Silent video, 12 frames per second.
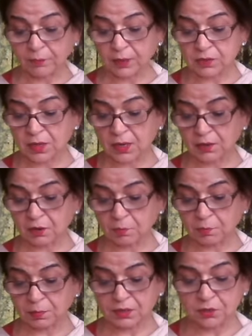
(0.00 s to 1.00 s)
the
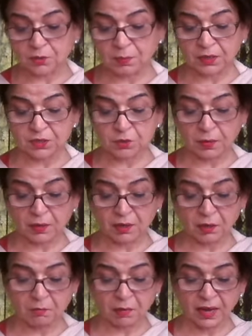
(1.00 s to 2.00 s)
slender prince bears
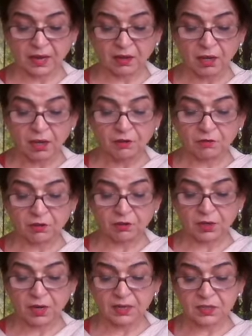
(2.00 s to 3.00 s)
him back
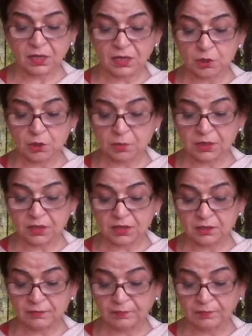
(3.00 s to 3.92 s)
with the dazzling speed.